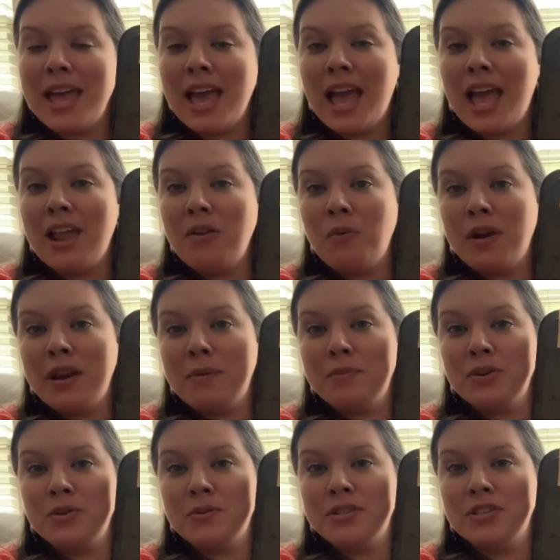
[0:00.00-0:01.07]
And what number
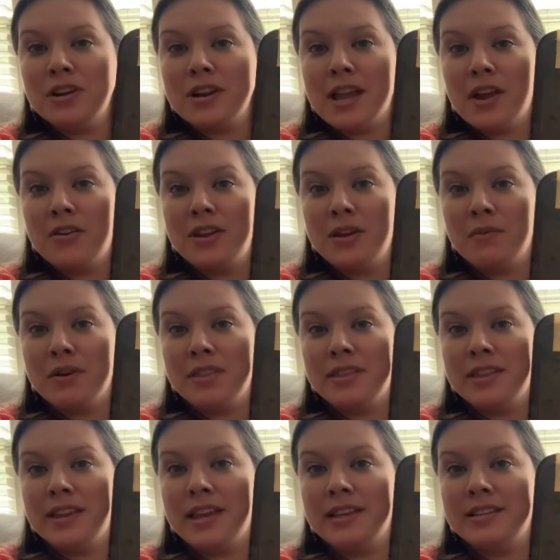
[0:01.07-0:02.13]
do we start counting with to
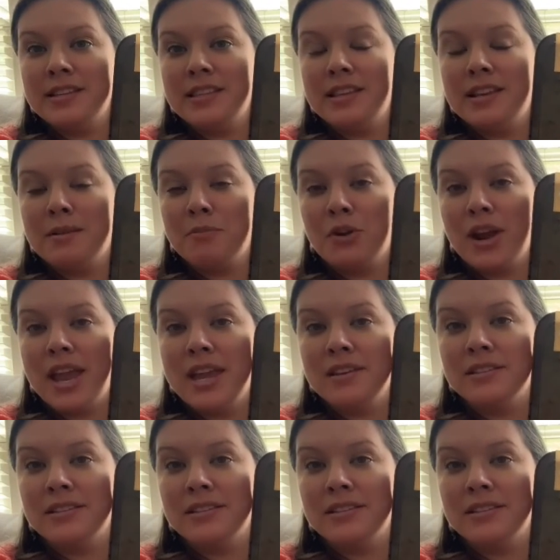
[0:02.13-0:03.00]
get to the number eight?